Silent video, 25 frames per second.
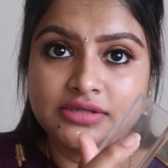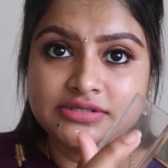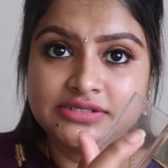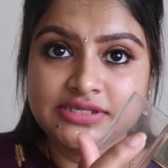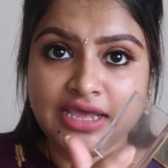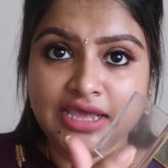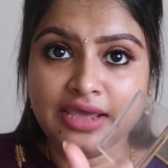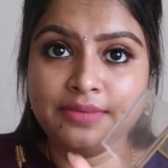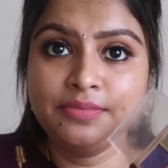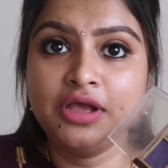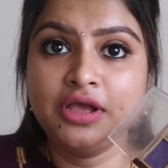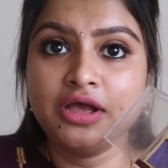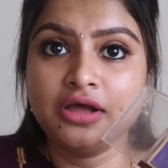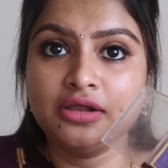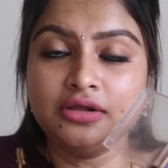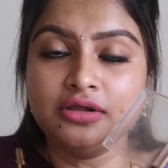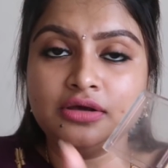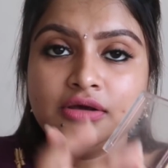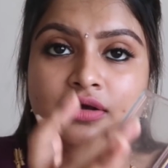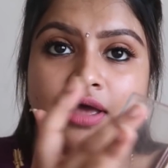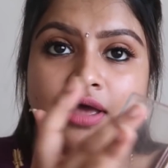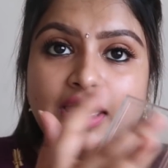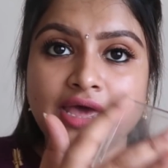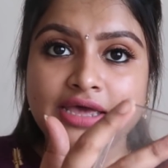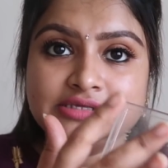same
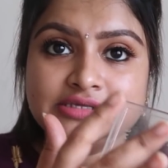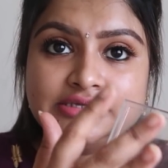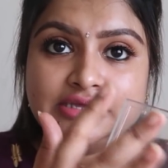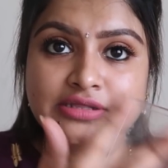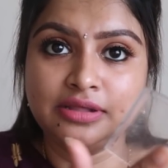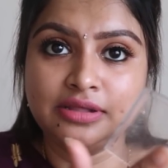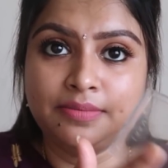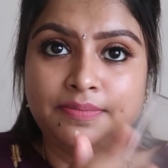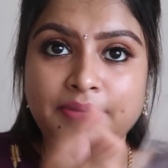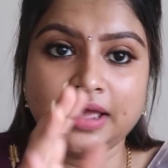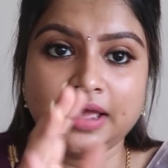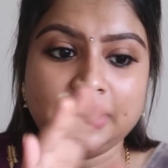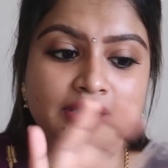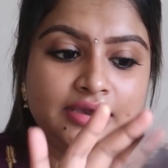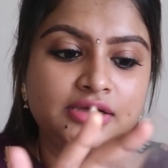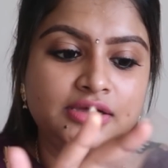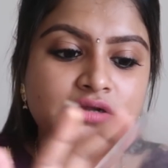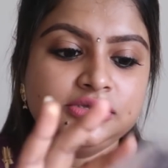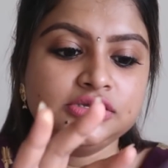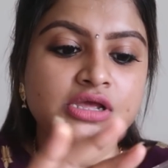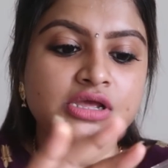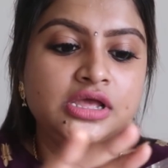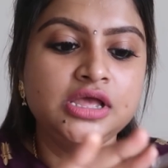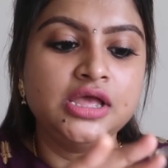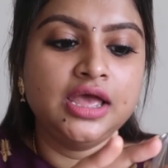color as in the
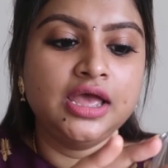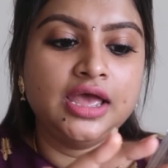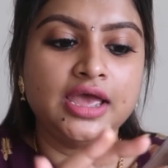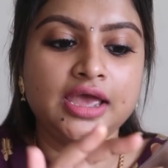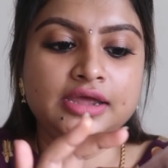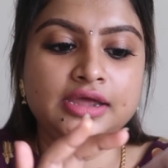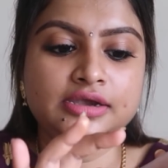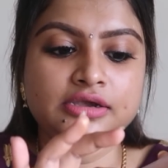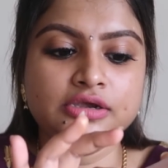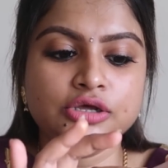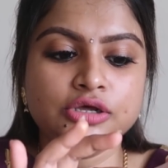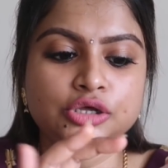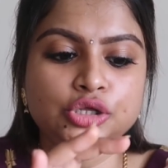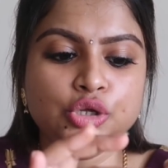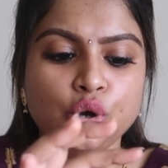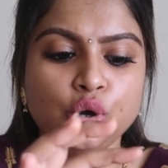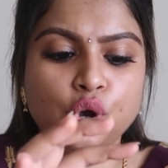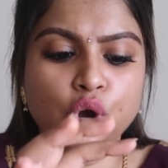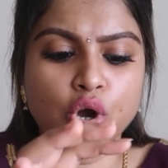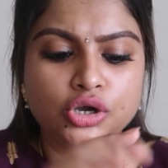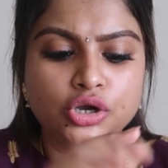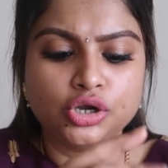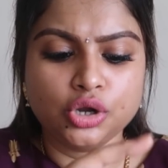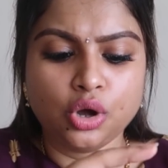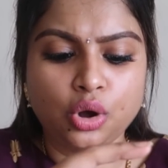palette. And you
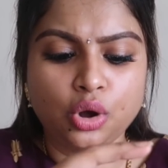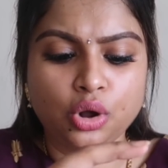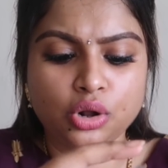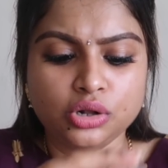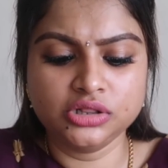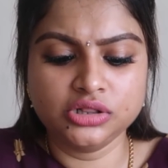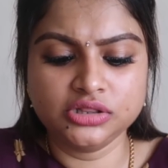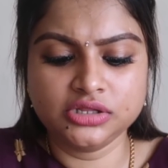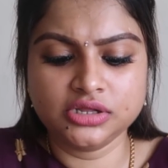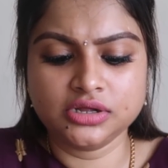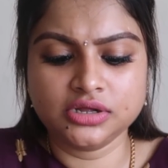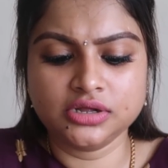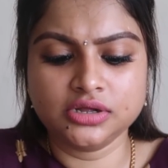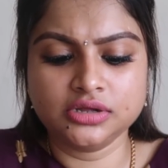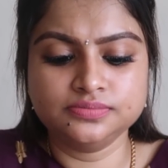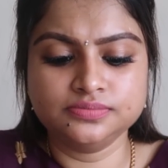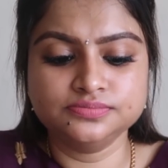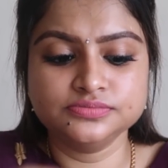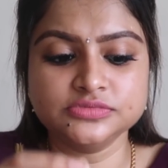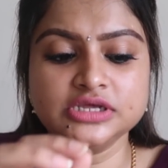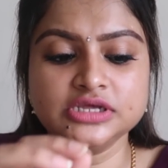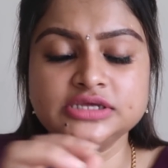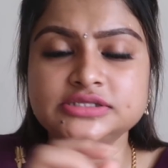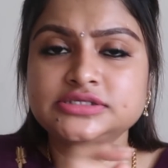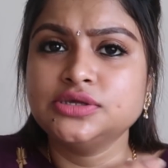got all
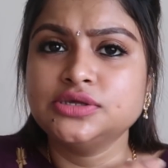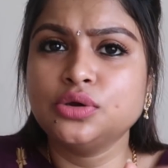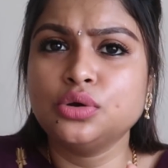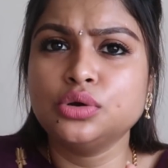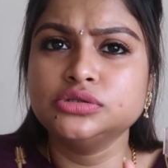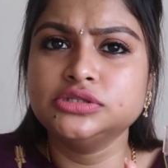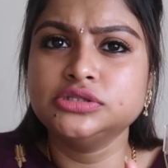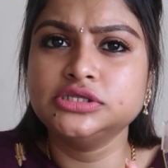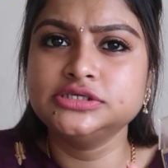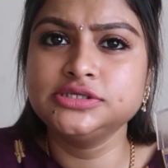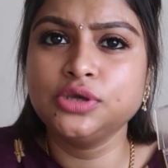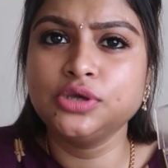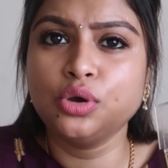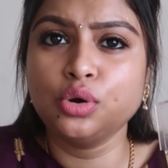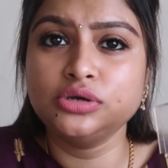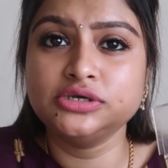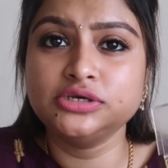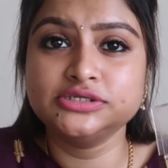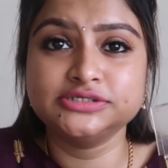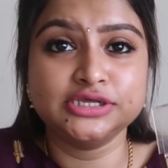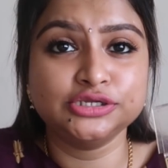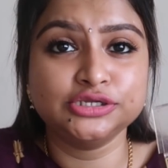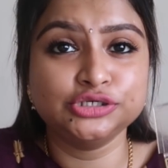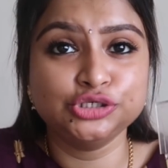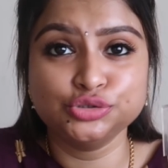the, so this
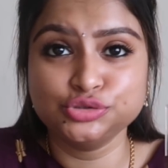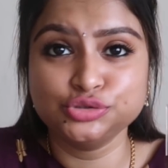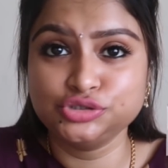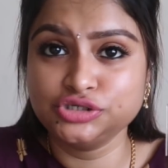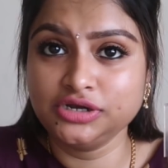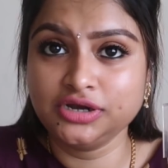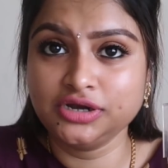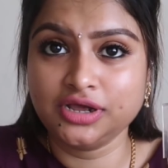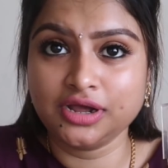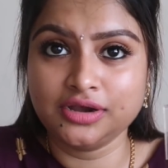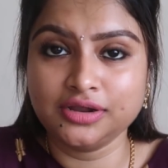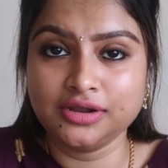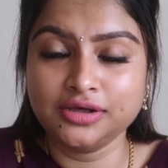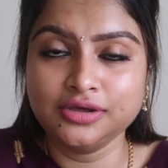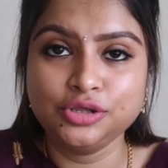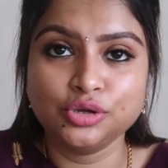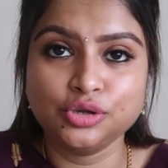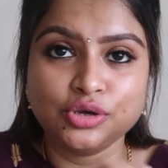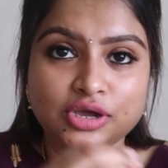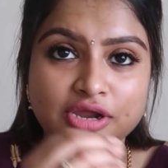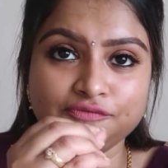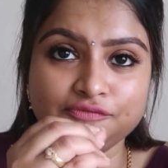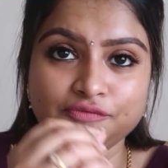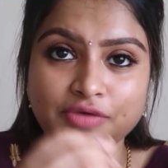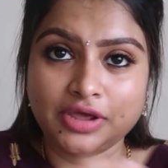gold is a neutral color.
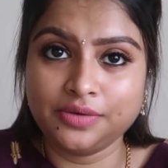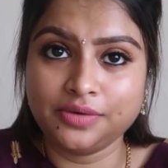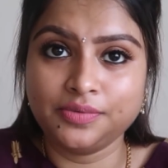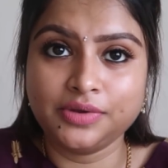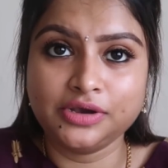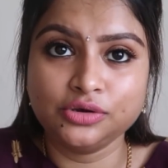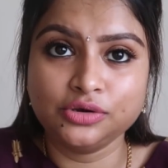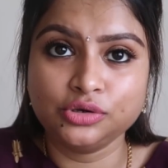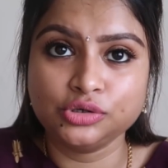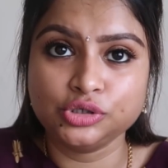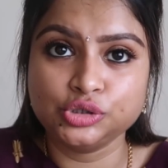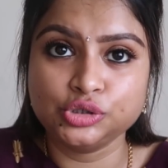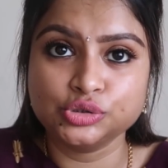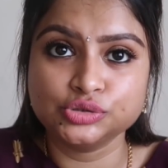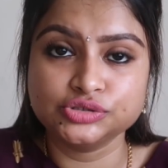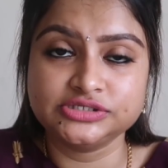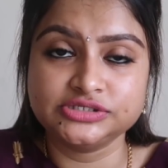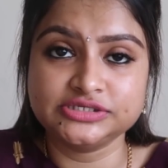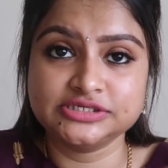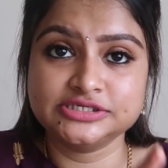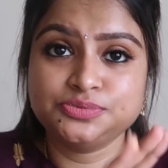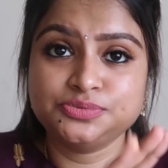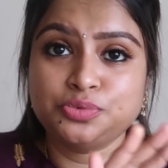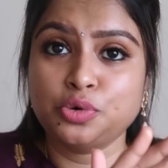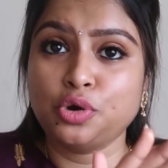You can very well use
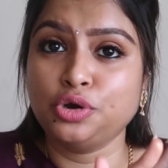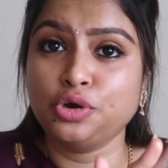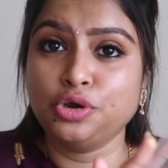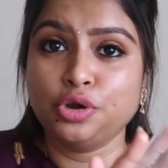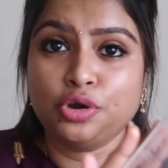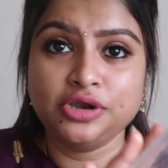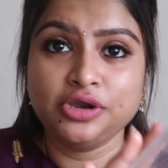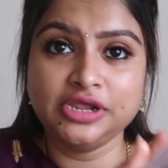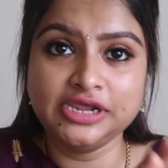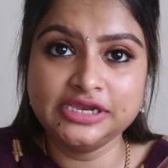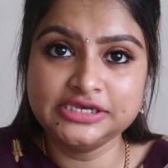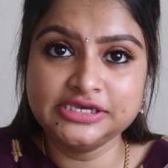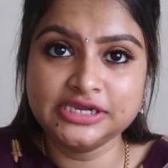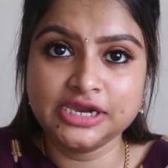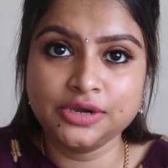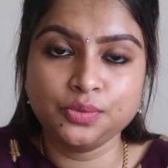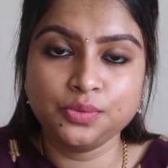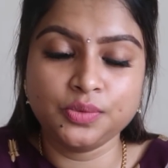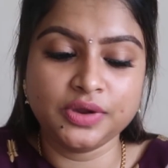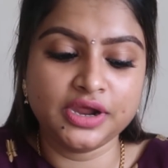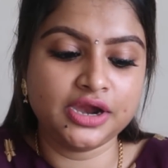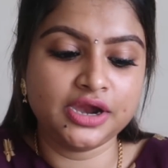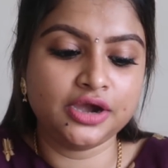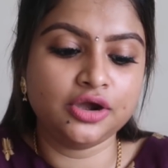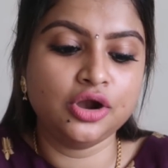this for your
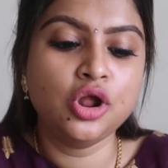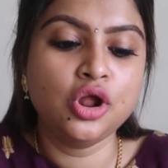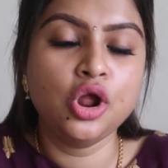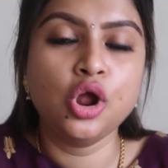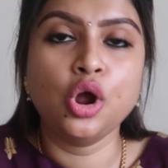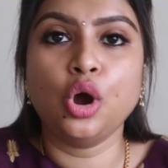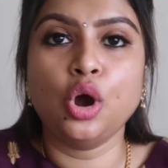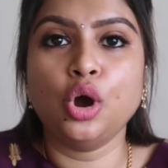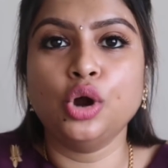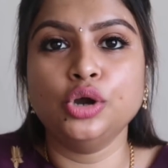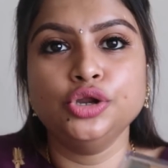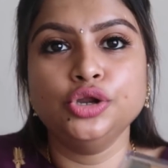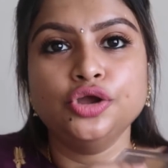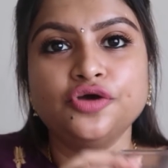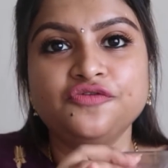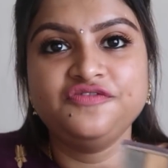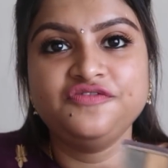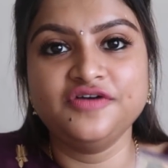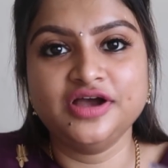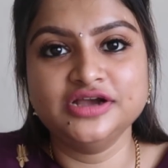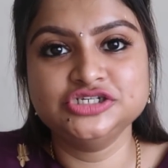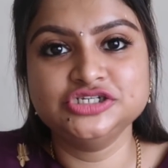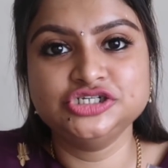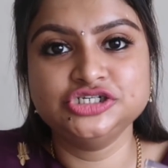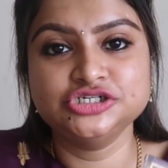Indian wear or your
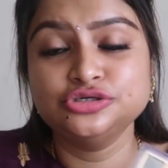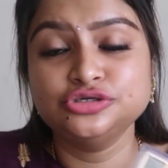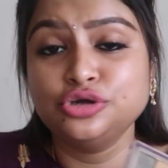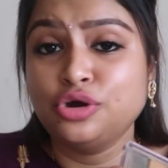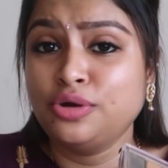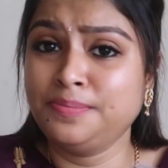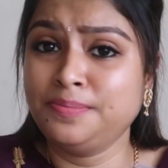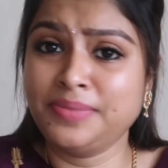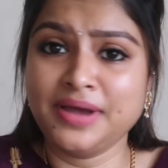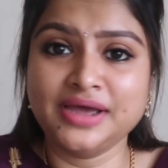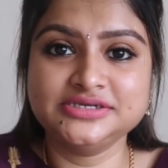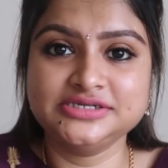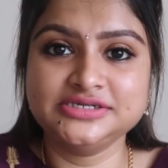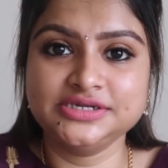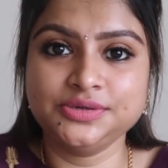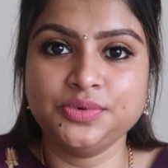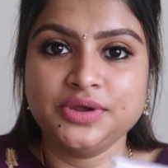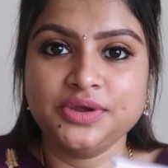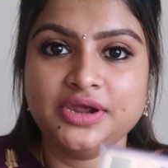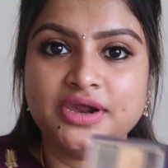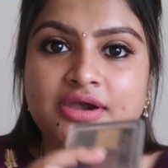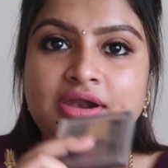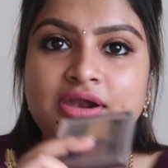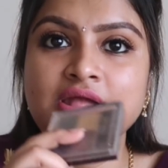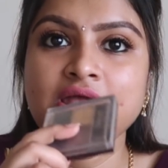function or party
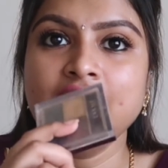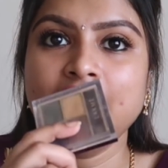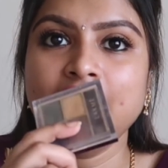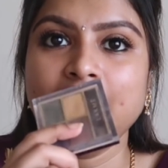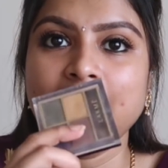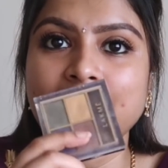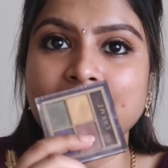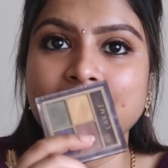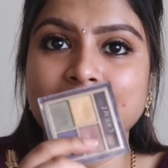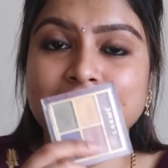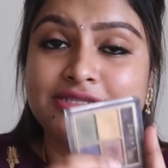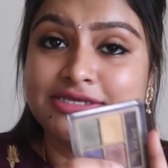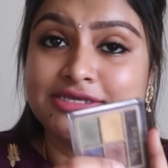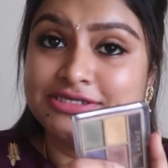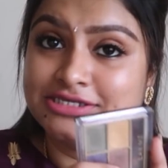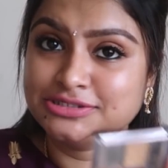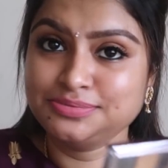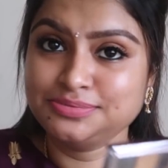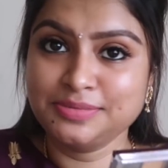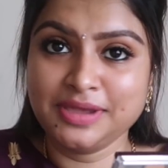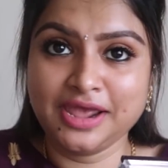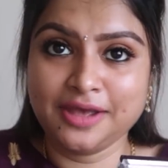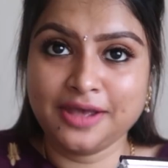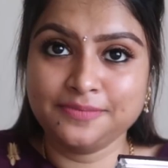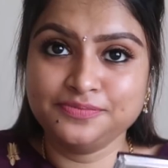wear. And this
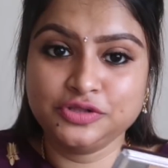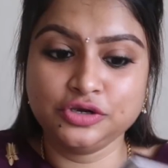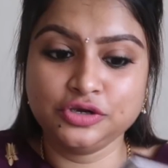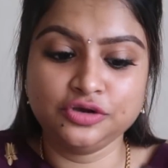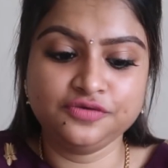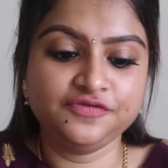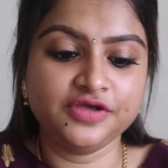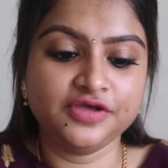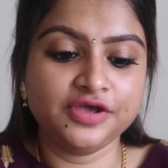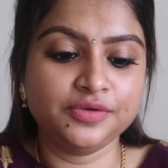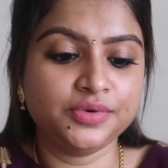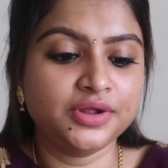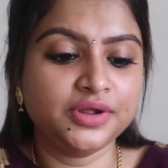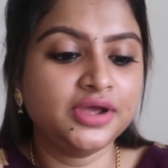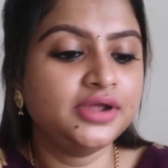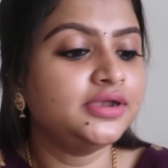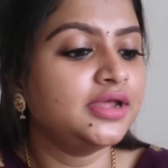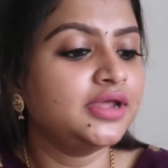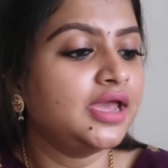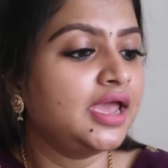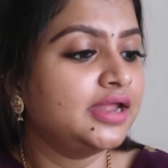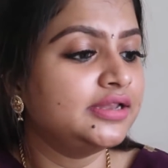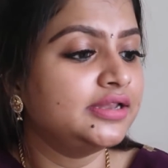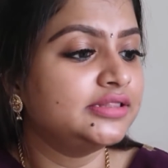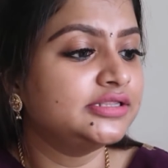is my absolute
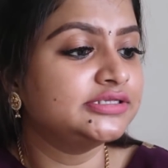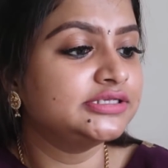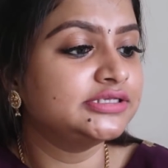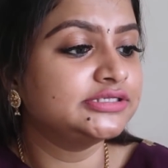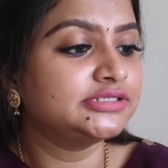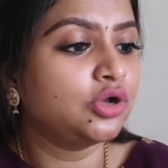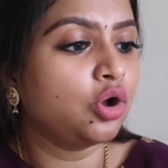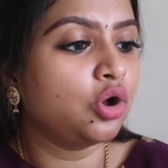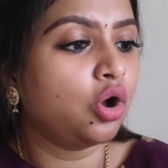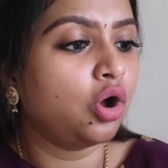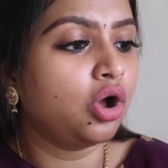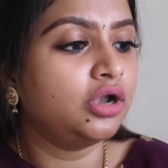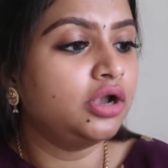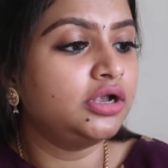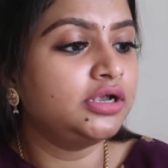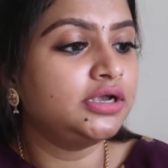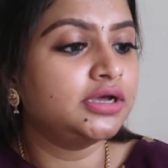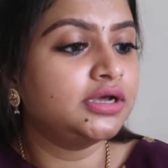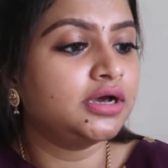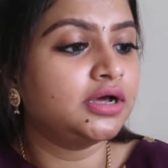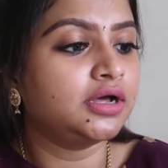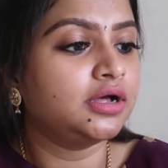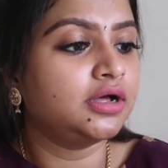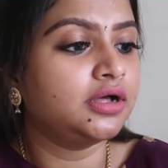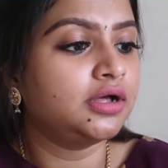favorite, and this is called
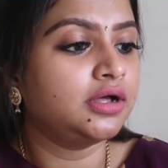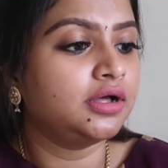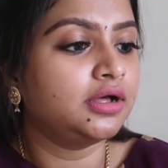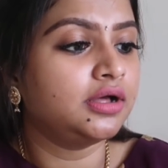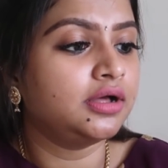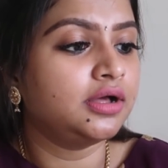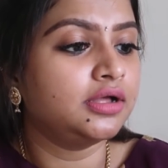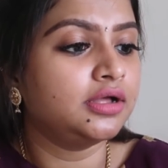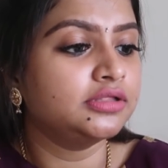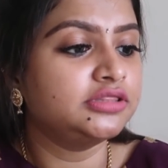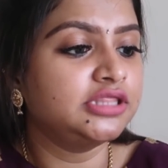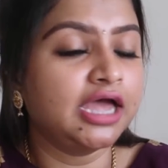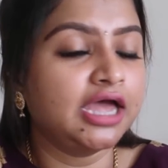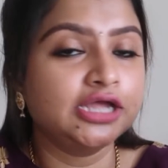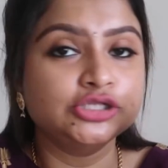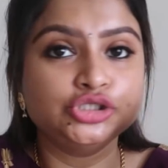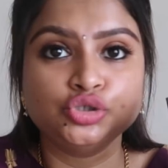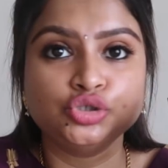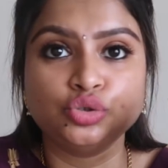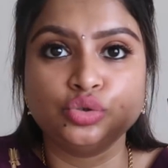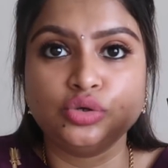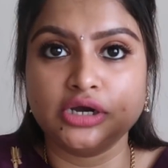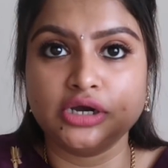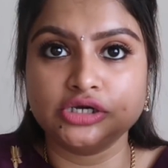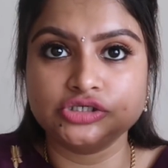
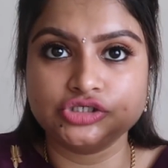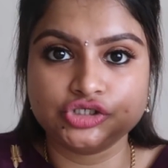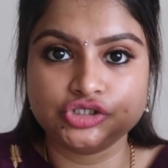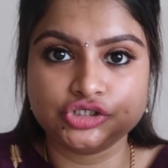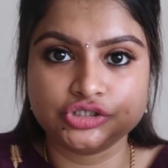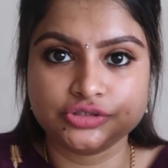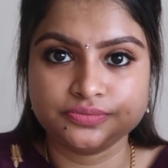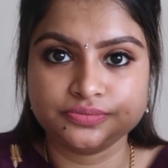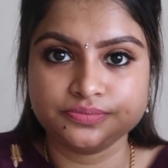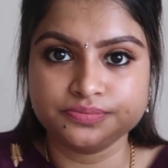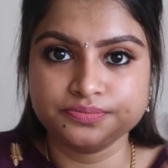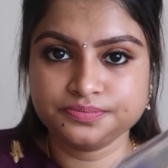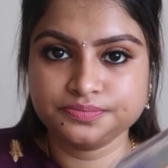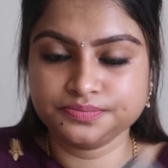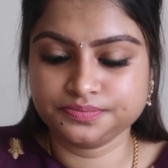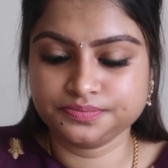Tanjore Rush.